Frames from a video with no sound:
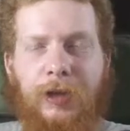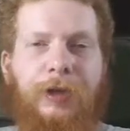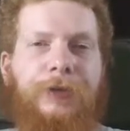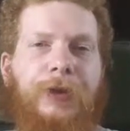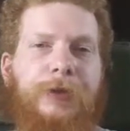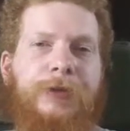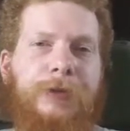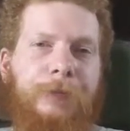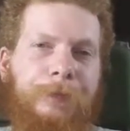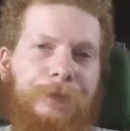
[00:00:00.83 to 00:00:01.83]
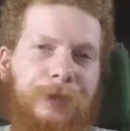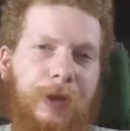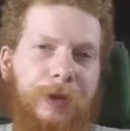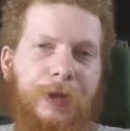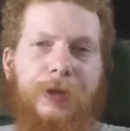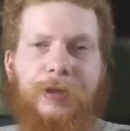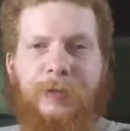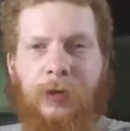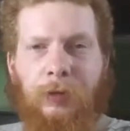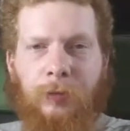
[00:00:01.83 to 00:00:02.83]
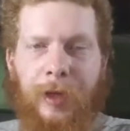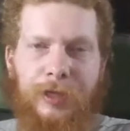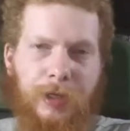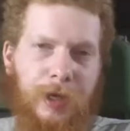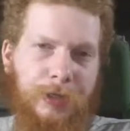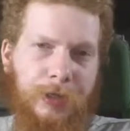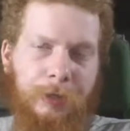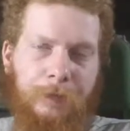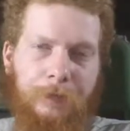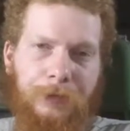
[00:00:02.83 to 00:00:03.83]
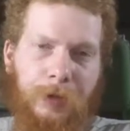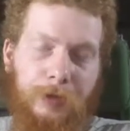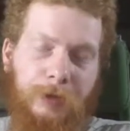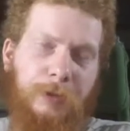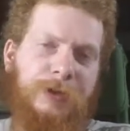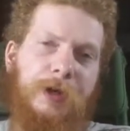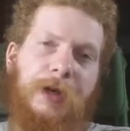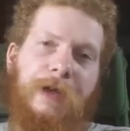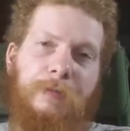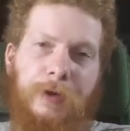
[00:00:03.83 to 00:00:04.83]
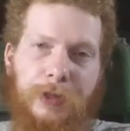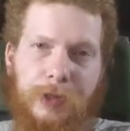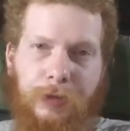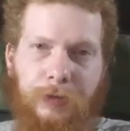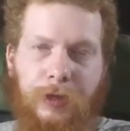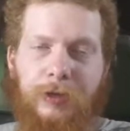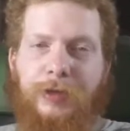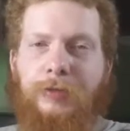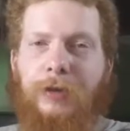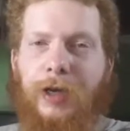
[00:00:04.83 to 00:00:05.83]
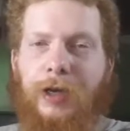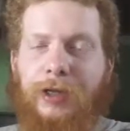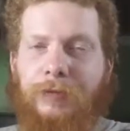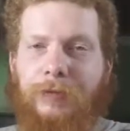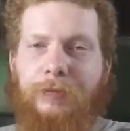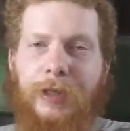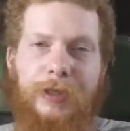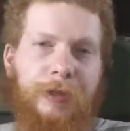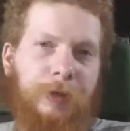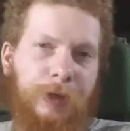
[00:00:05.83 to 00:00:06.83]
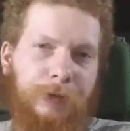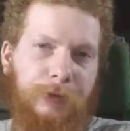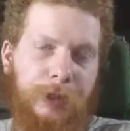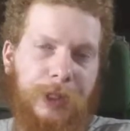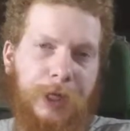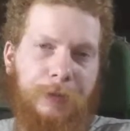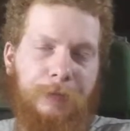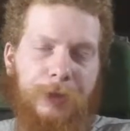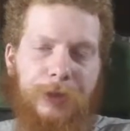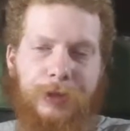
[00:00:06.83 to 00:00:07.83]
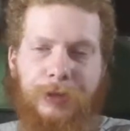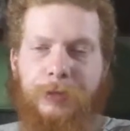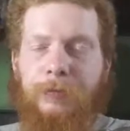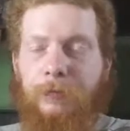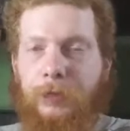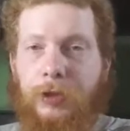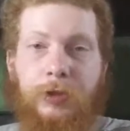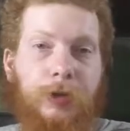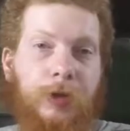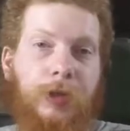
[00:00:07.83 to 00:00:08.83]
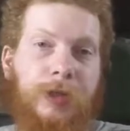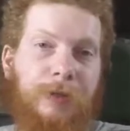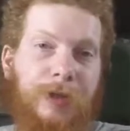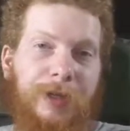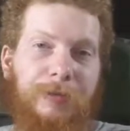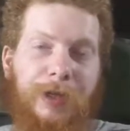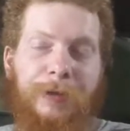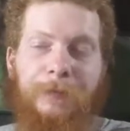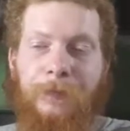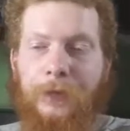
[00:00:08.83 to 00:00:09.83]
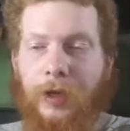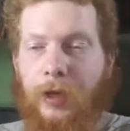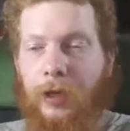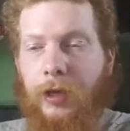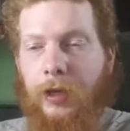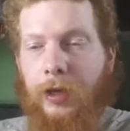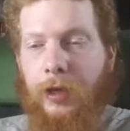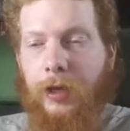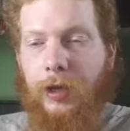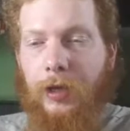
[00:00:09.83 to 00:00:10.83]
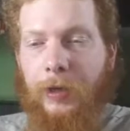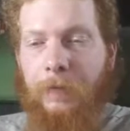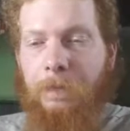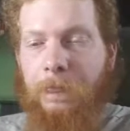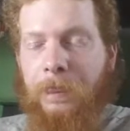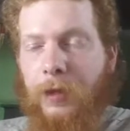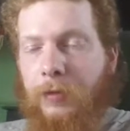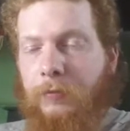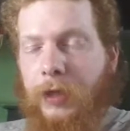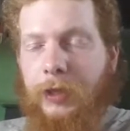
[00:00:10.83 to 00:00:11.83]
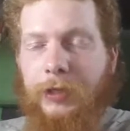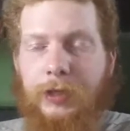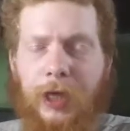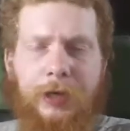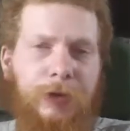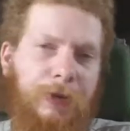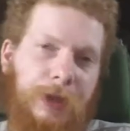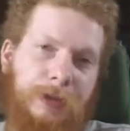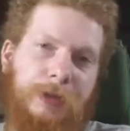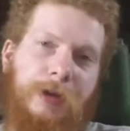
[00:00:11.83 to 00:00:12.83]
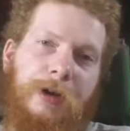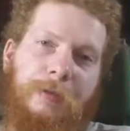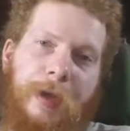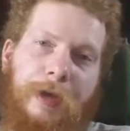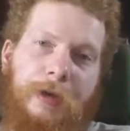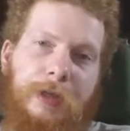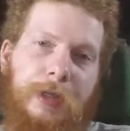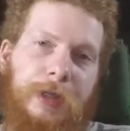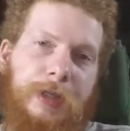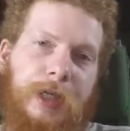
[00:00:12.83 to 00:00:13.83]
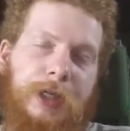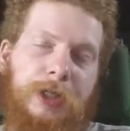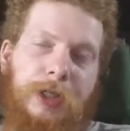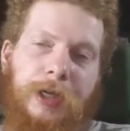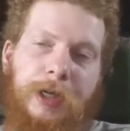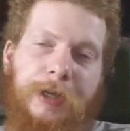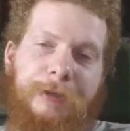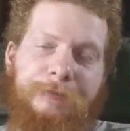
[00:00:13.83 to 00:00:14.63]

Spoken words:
Hello, folks. The old deplorable basket case here. So I'm sorry I haven't posted any videos in a while. I've been busy working full time, which is good because I'm making money. But I do have things to talk about, and here's actually